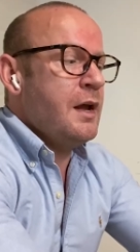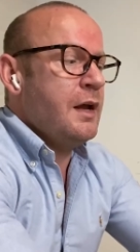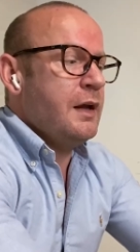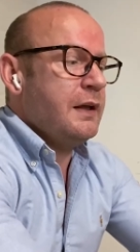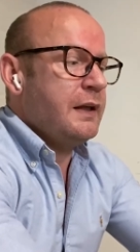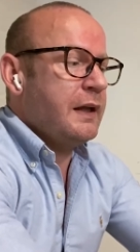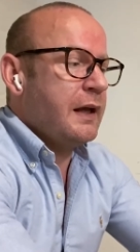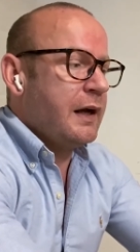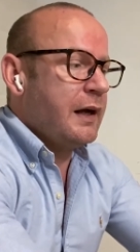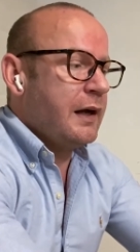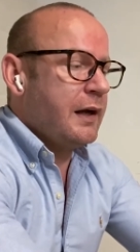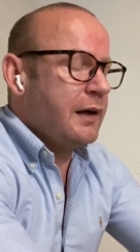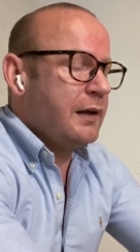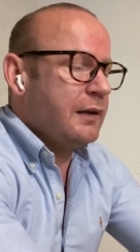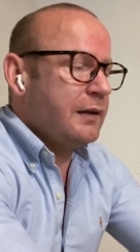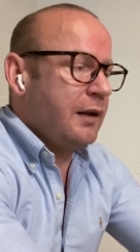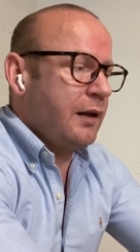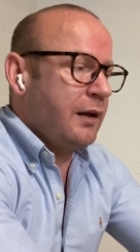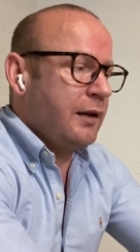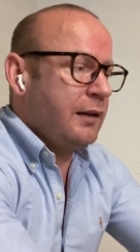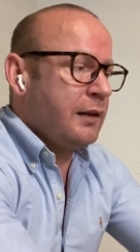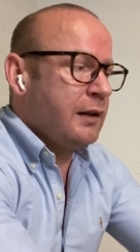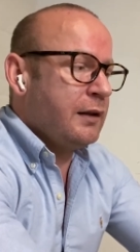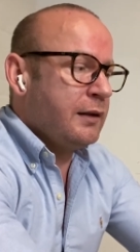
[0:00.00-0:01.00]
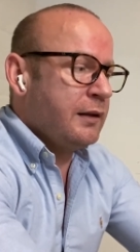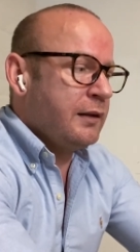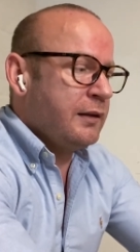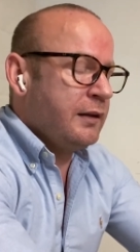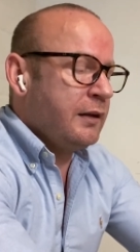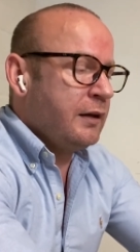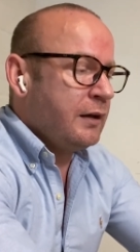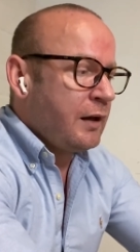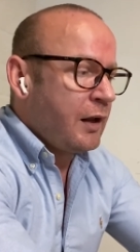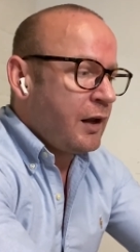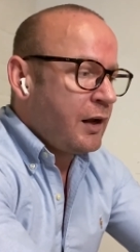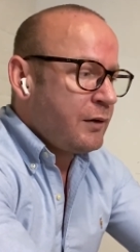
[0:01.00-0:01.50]
Yeah, in
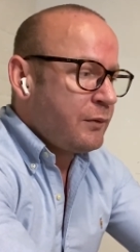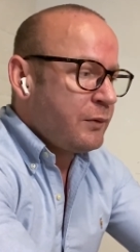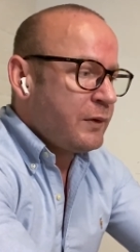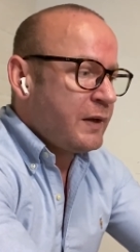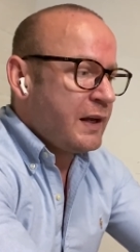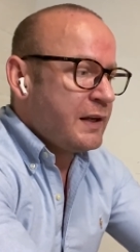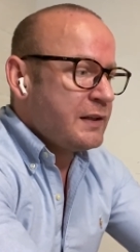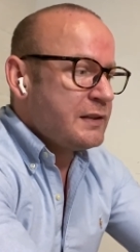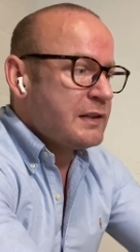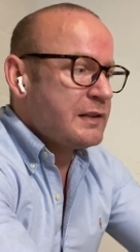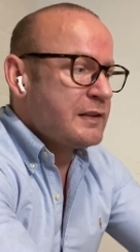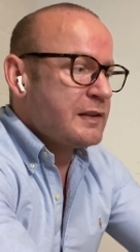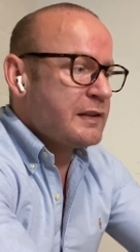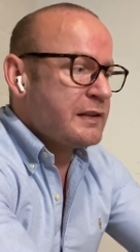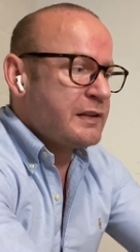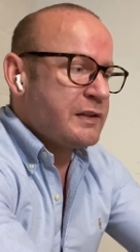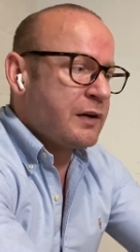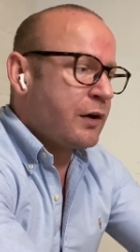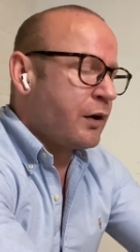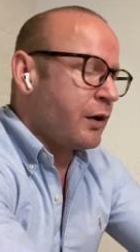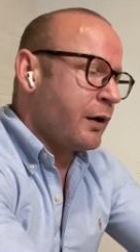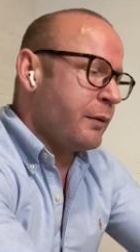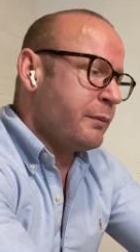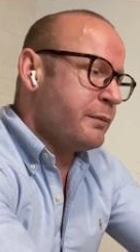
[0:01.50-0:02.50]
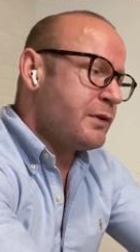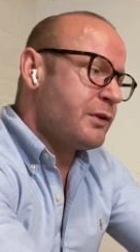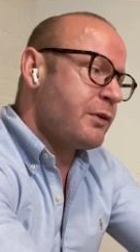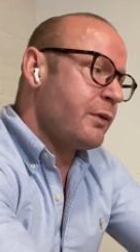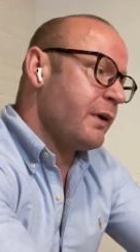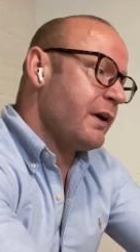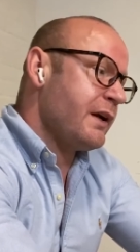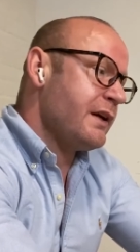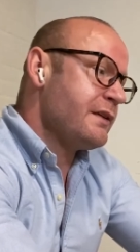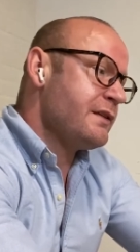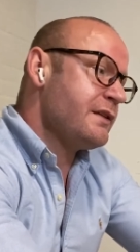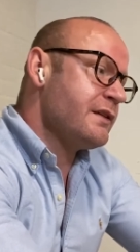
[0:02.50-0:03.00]
a lot of cases, it's an
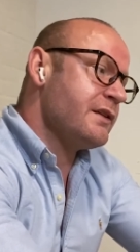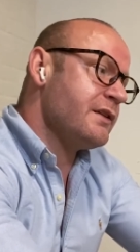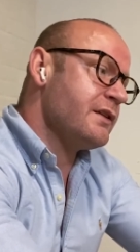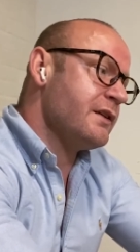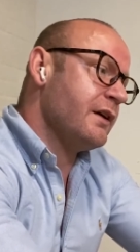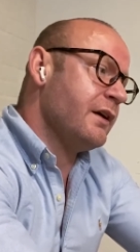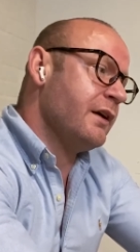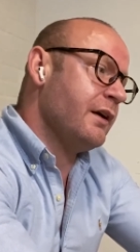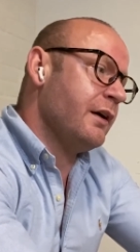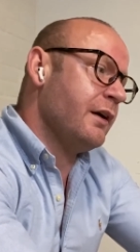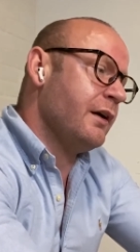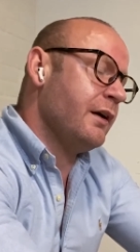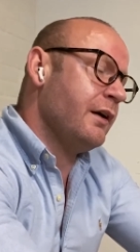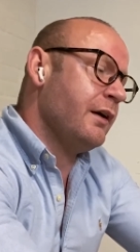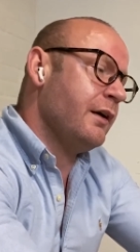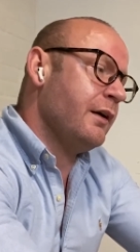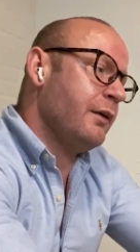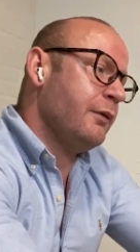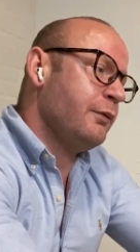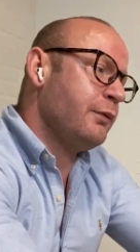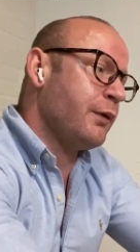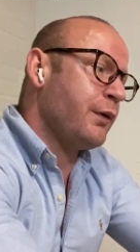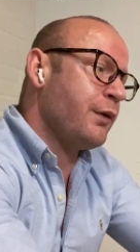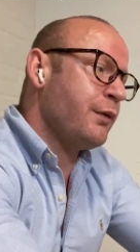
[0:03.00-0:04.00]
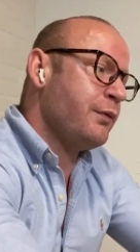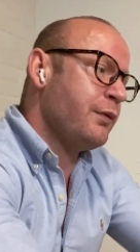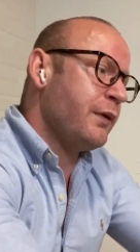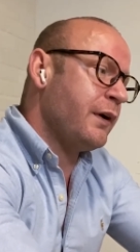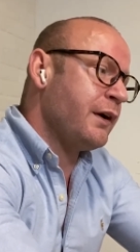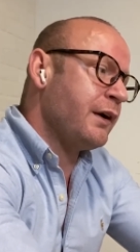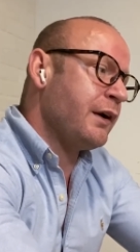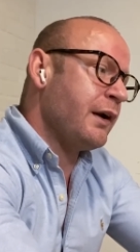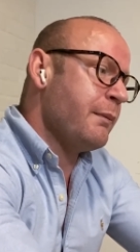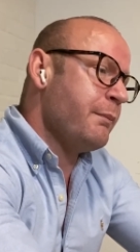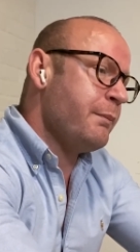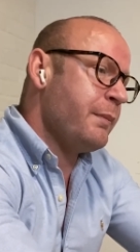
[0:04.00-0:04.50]
arms race for
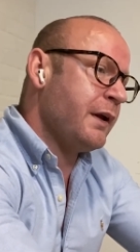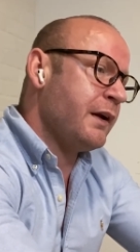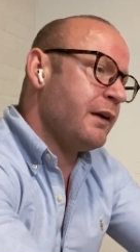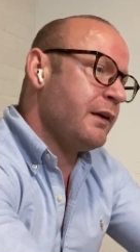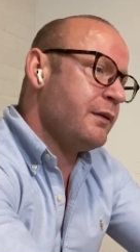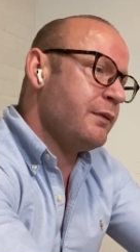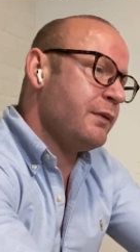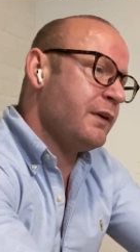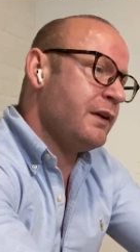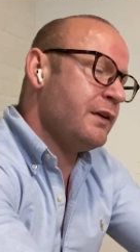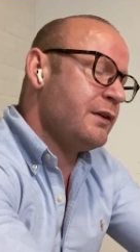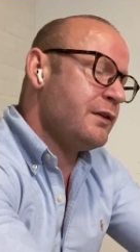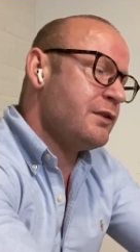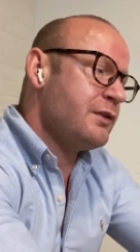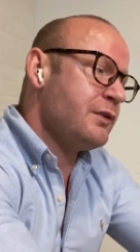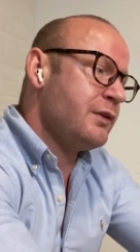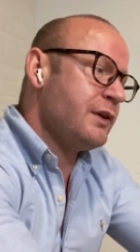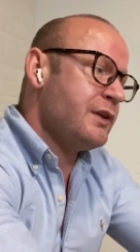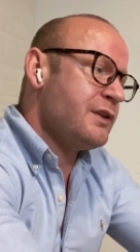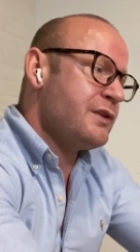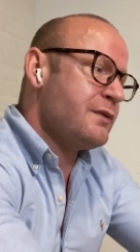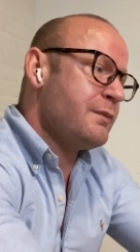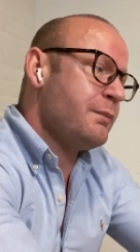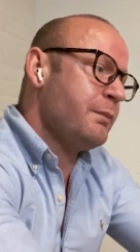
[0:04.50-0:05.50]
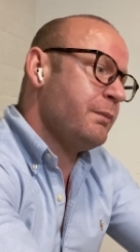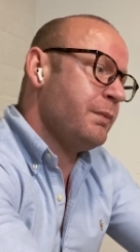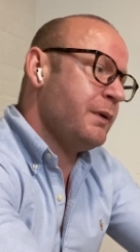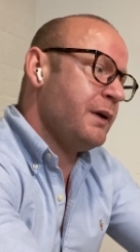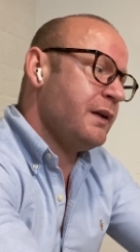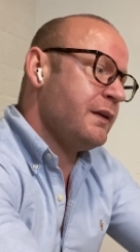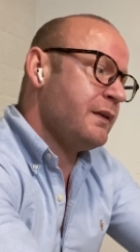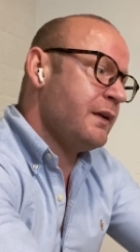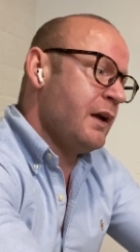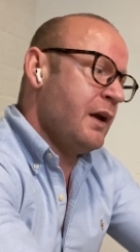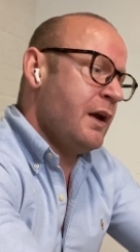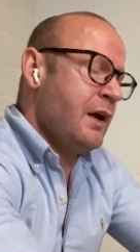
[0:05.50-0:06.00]
very competitive industries. But
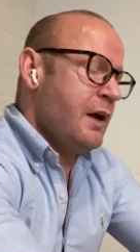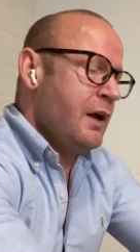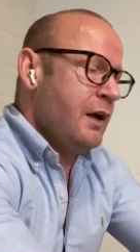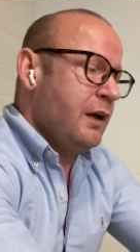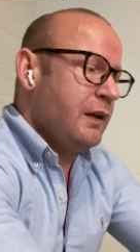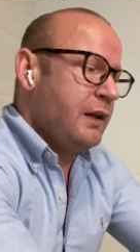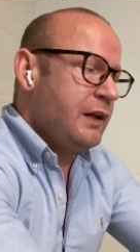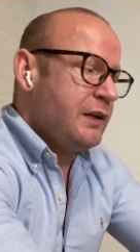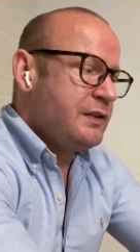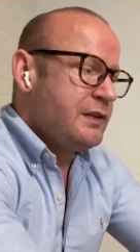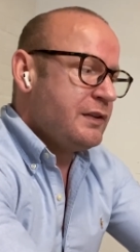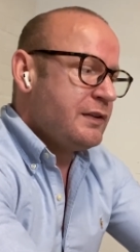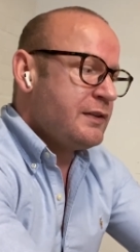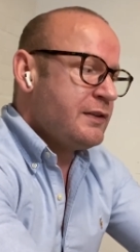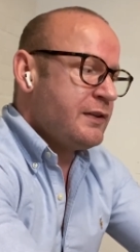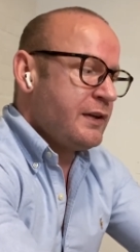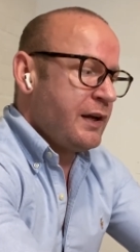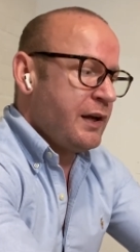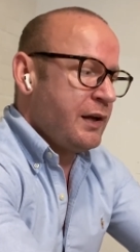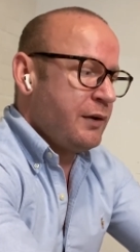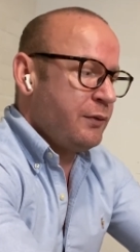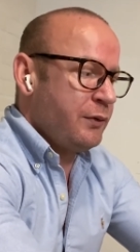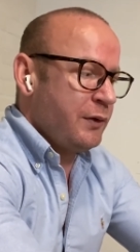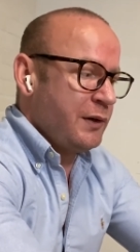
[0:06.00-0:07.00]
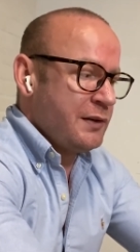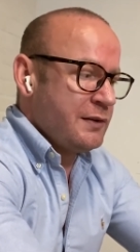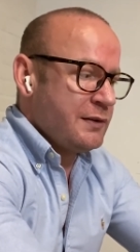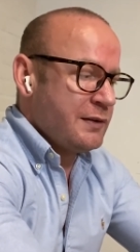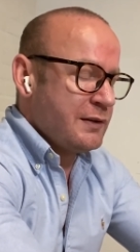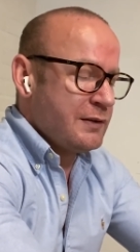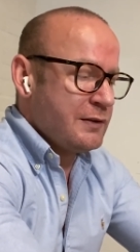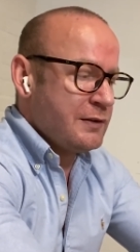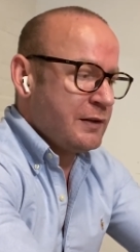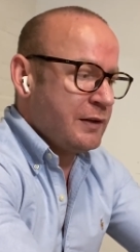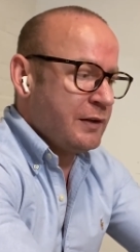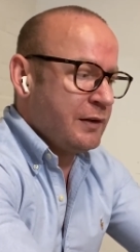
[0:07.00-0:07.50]
let's just say, for
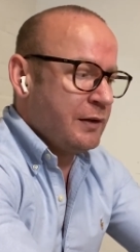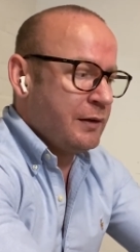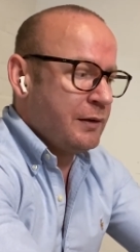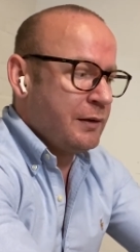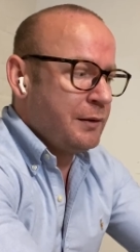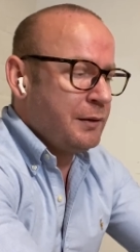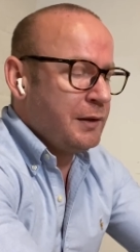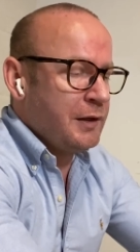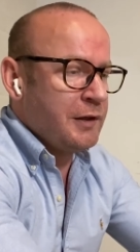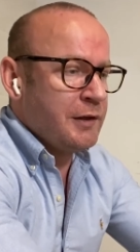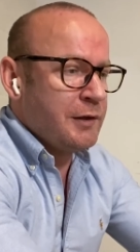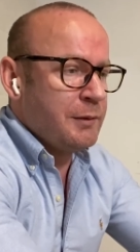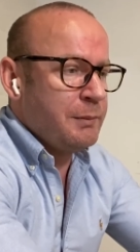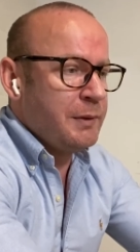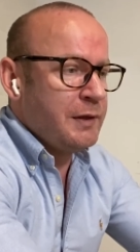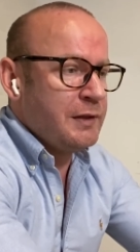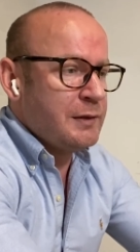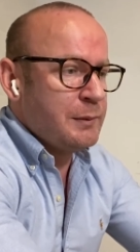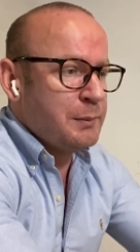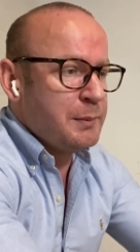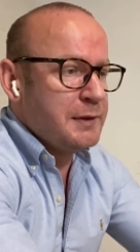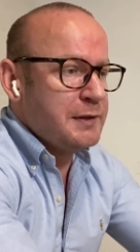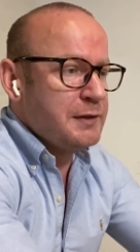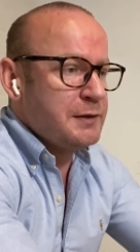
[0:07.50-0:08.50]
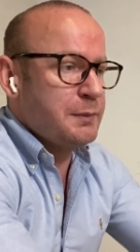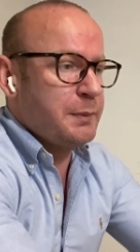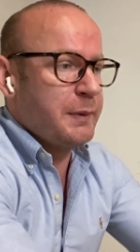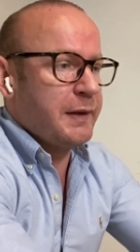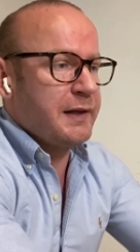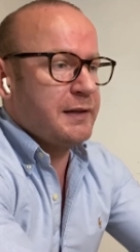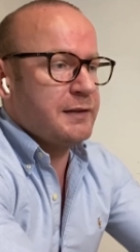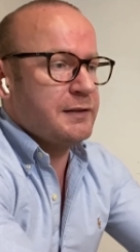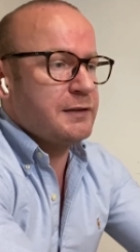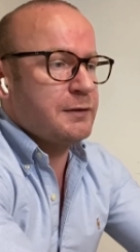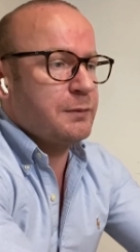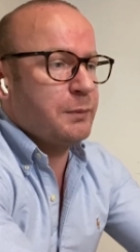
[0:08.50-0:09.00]
instance, in the B2B
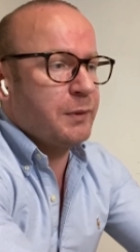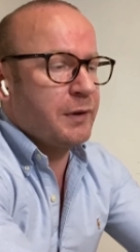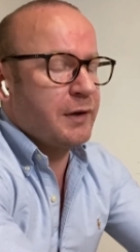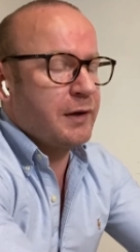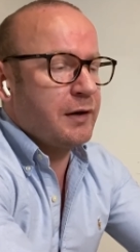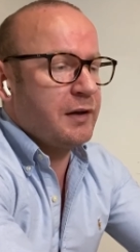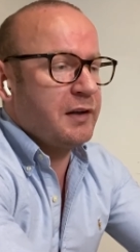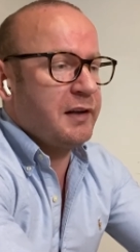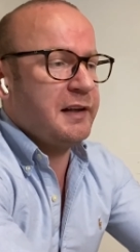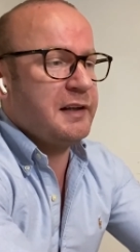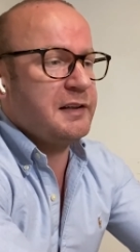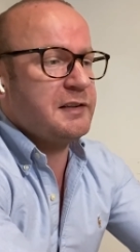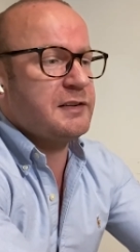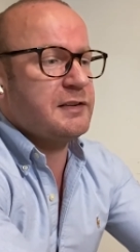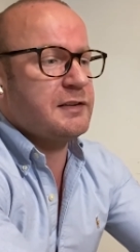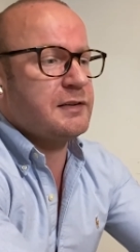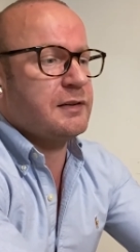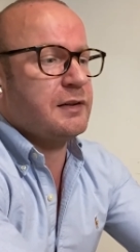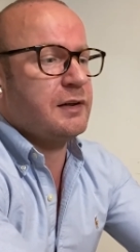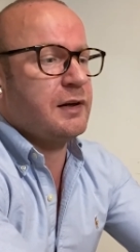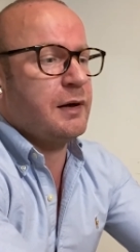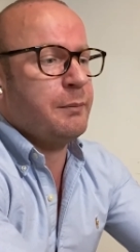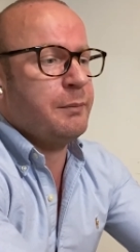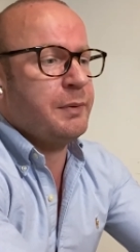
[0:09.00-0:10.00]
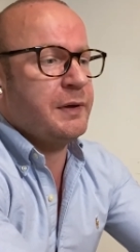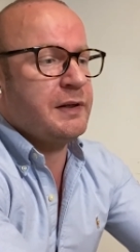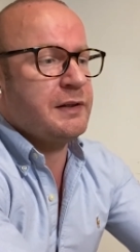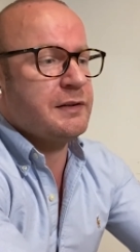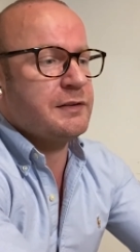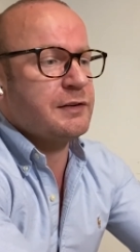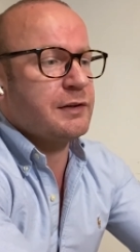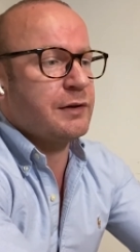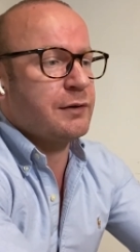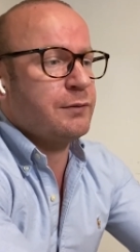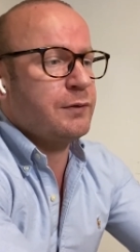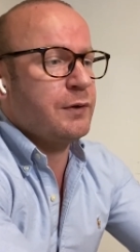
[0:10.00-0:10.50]
space, where less companies are
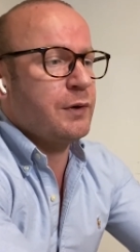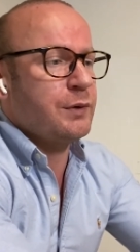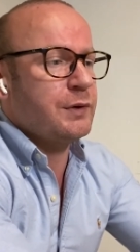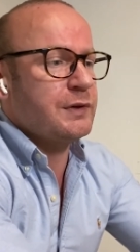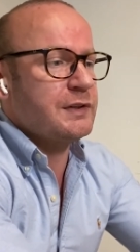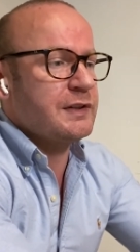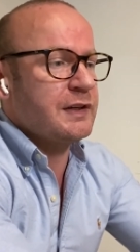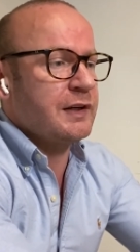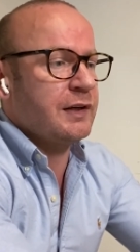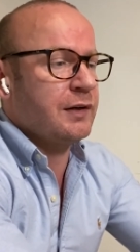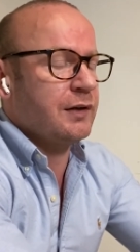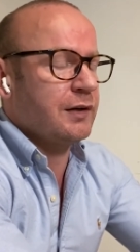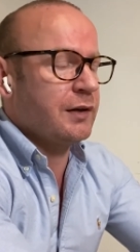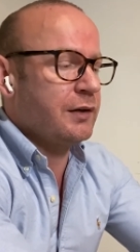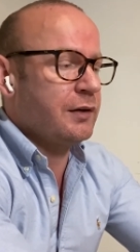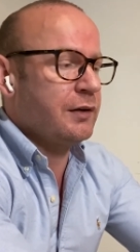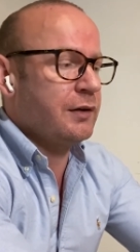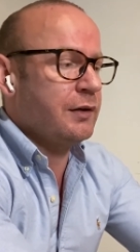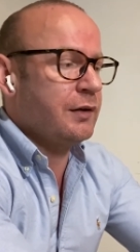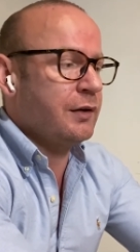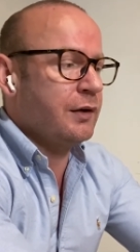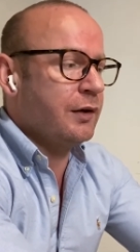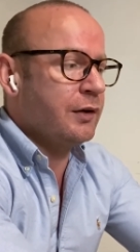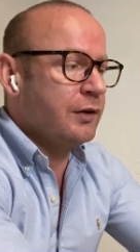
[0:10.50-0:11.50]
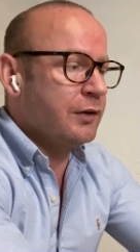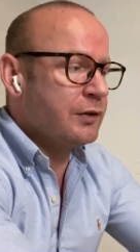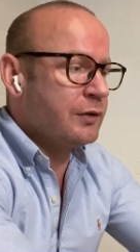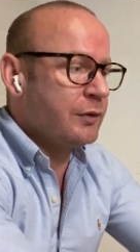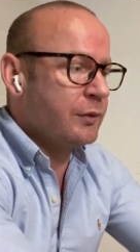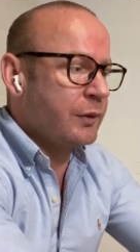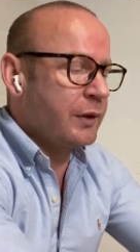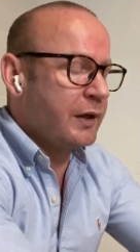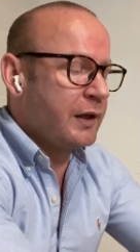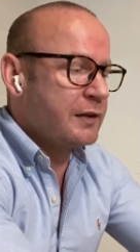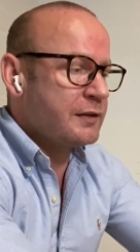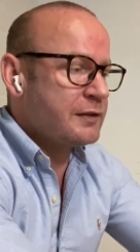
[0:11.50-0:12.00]
focusing on doing
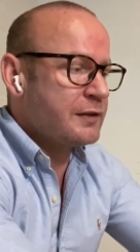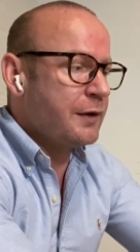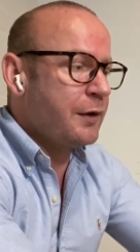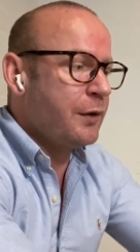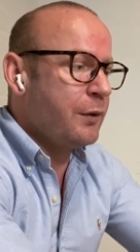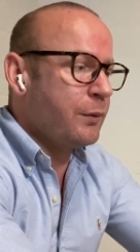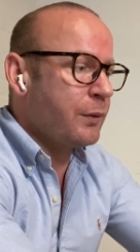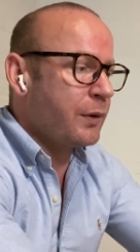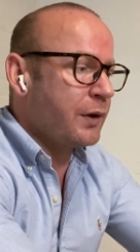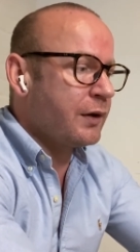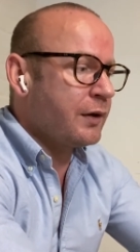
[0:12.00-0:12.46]
SEO work,